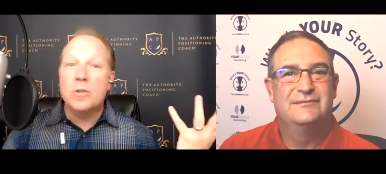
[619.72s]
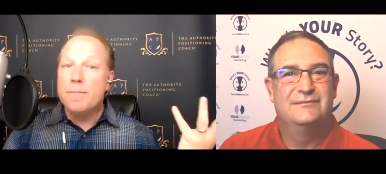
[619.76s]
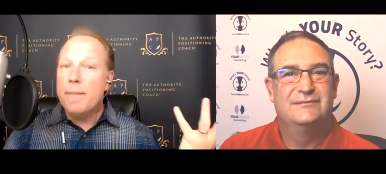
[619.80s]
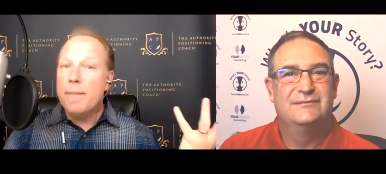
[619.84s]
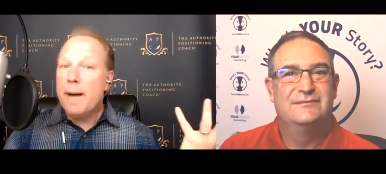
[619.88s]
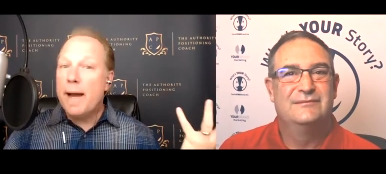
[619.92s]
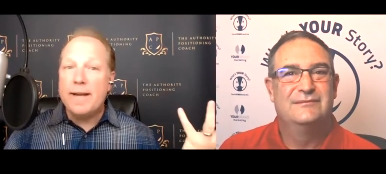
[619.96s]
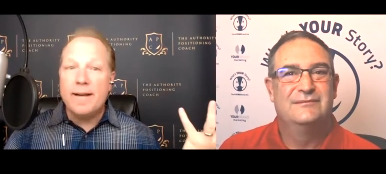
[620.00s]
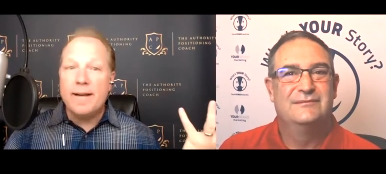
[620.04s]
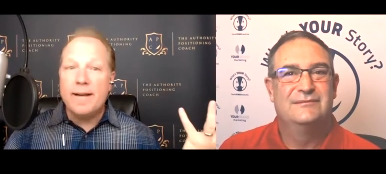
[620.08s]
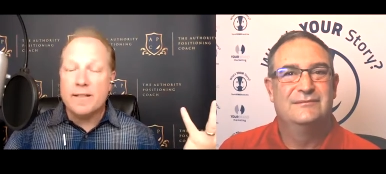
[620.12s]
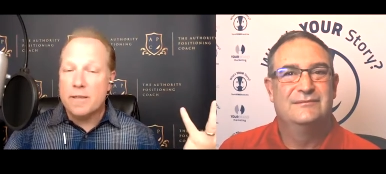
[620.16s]

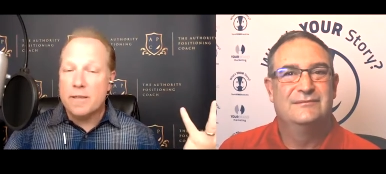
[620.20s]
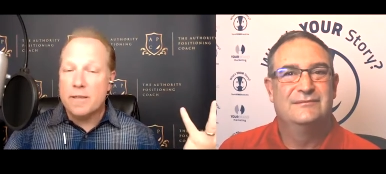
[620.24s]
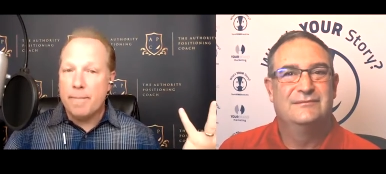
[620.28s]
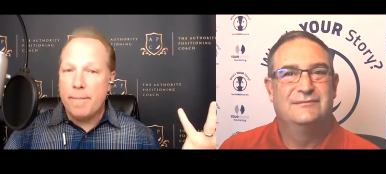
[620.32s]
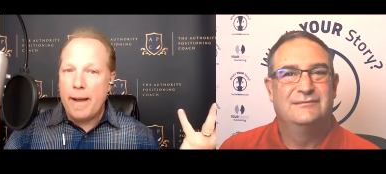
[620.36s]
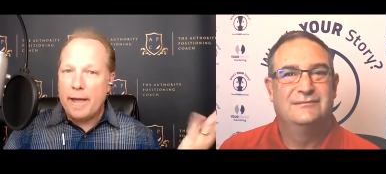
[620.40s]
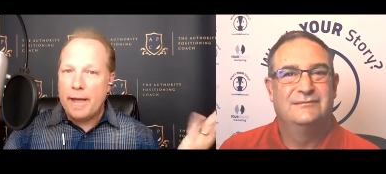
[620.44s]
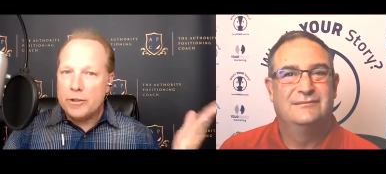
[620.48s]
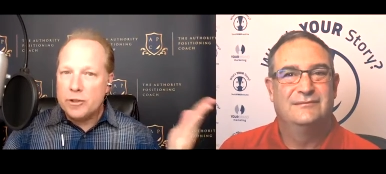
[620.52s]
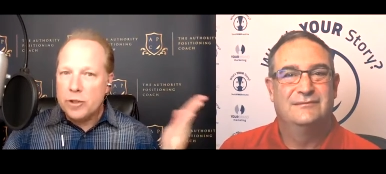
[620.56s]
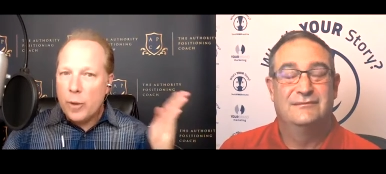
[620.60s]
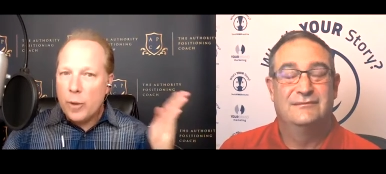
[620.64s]
Speaker 1: mind doesn't
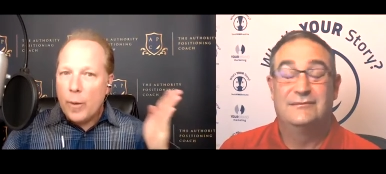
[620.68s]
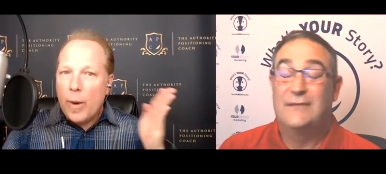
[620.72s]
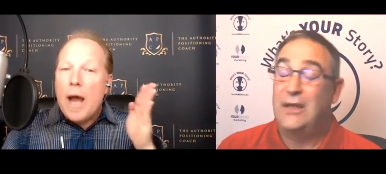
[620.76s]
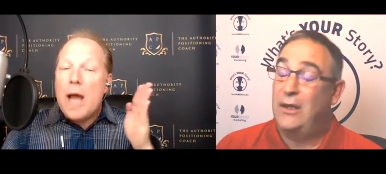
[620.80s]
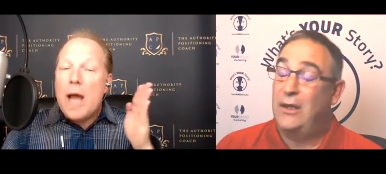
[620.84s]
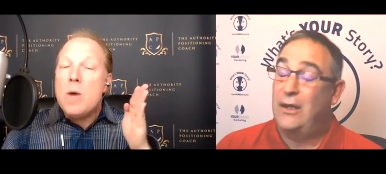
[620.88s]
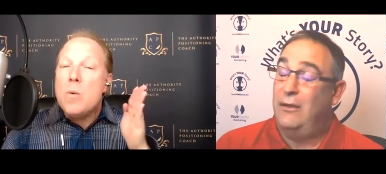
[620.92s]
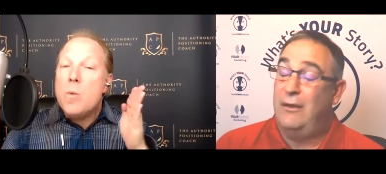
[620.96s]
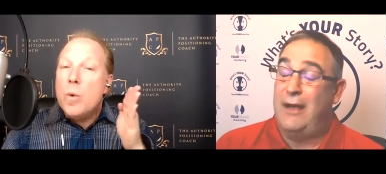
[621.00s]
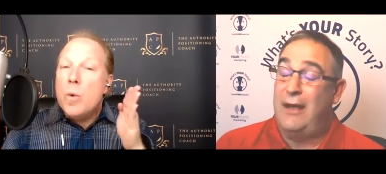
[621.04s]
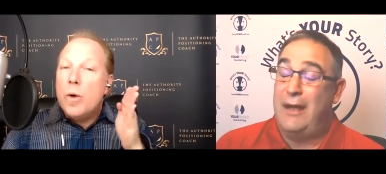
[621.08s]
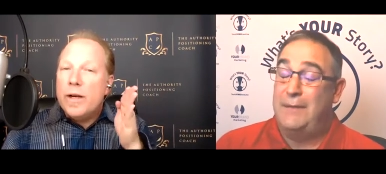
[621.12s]
buy. So
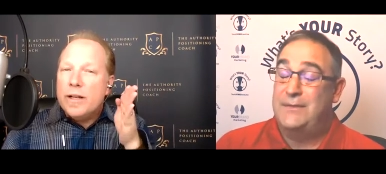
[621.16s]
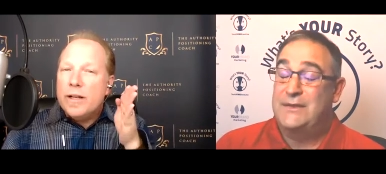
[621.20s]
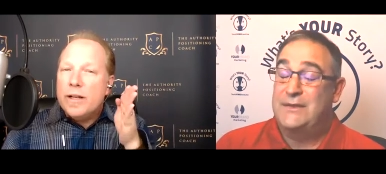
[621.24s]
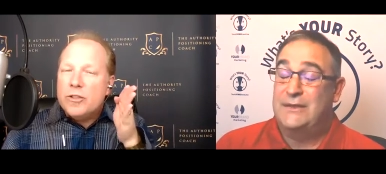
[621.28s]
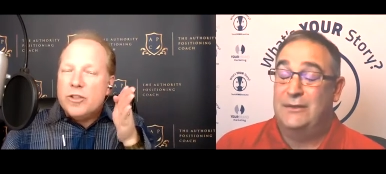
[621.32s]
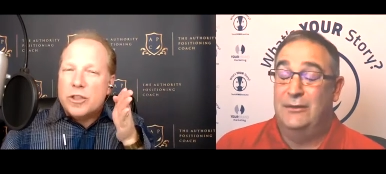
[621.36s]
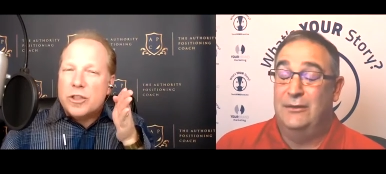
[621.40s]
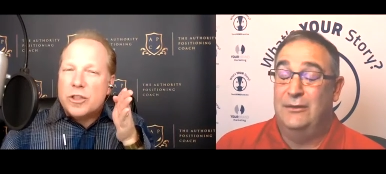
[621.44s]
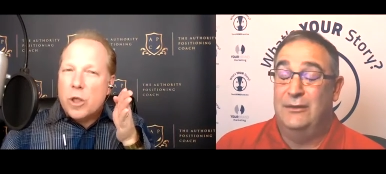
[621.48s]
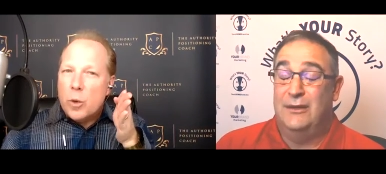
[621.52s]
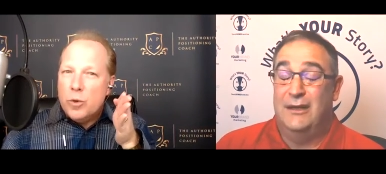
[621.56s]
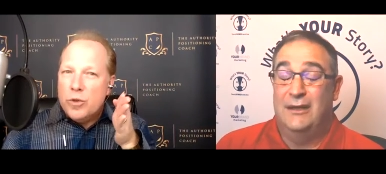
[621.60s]
I want to
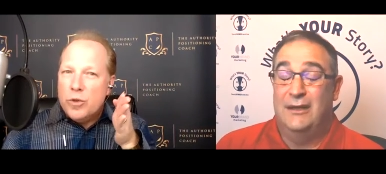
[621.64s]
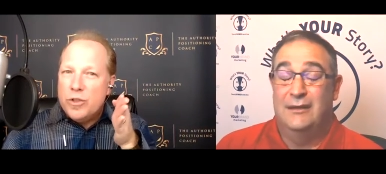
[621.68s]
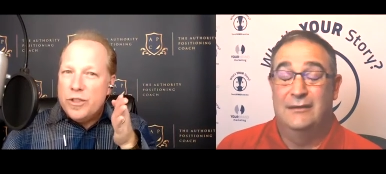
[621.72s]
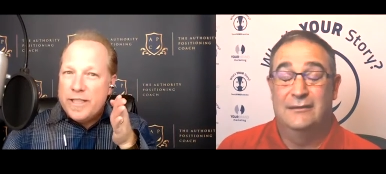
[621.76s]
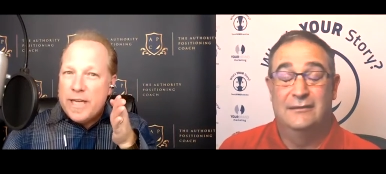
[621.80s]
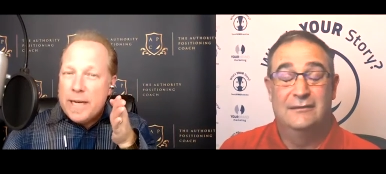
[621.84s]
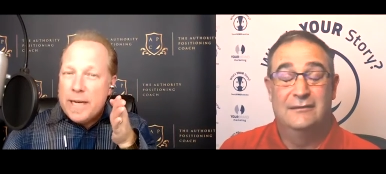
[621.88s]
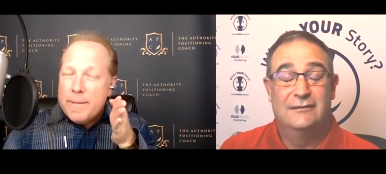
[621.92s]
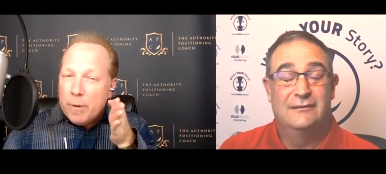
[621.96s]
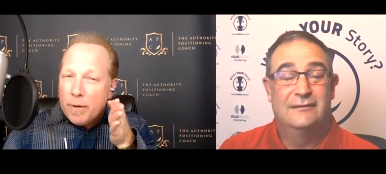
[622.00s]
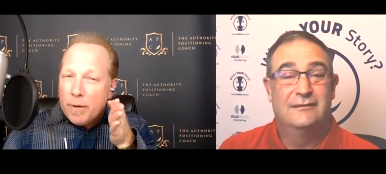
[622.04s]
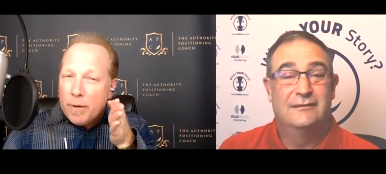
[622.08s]
just put
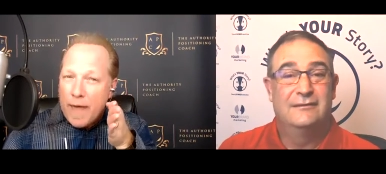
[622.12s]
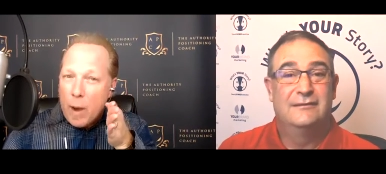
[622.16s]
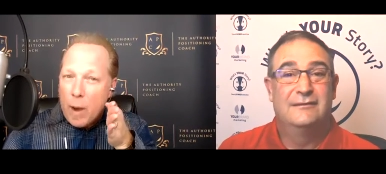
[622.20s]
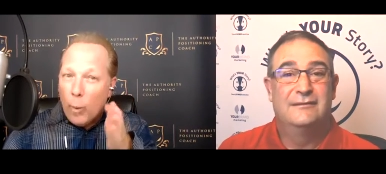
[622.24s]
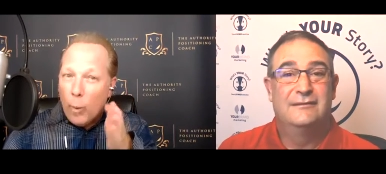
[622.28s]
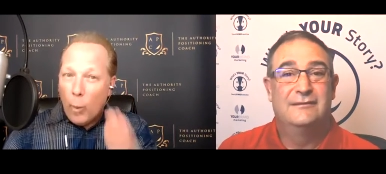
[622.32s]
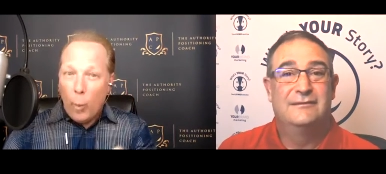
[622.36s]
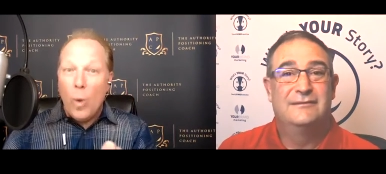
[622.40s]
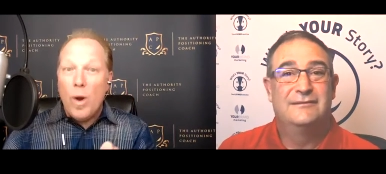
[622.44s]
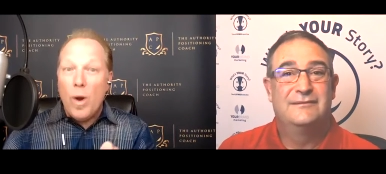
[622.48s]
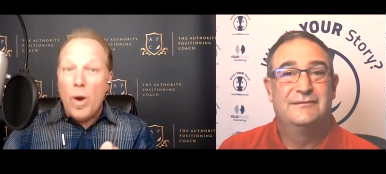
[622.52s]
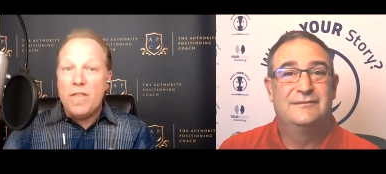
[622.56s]
people in that
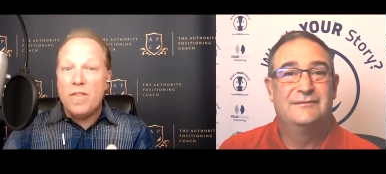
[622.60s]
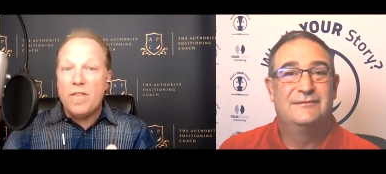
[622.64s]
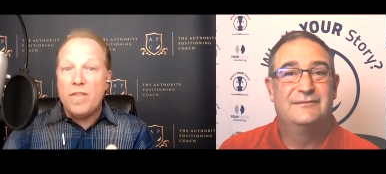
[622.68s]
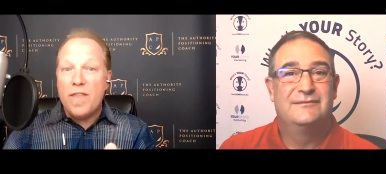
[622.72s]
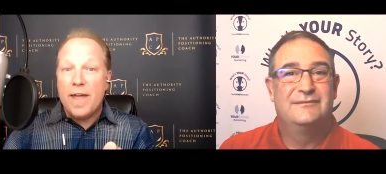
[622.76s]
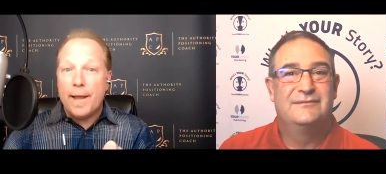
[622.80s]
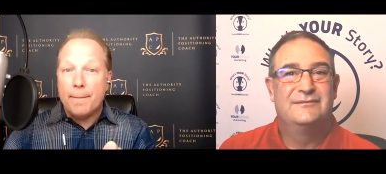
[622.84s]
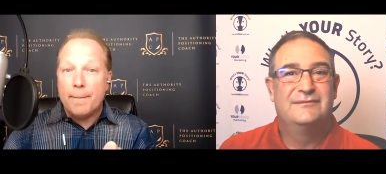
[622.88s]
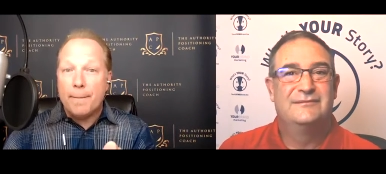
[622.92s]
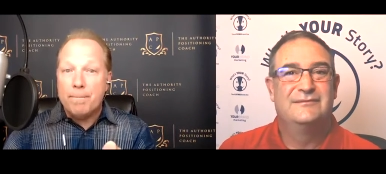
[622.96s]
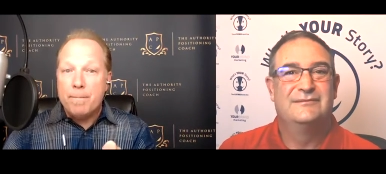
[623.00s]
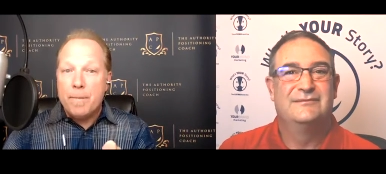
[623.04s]
one
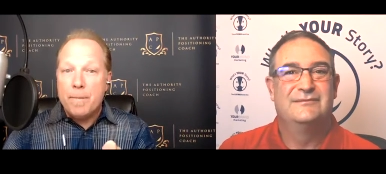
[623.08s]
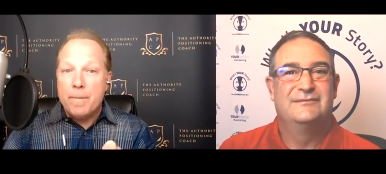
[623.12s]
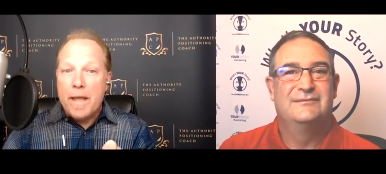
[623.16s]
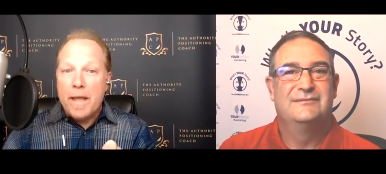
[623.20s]
thing.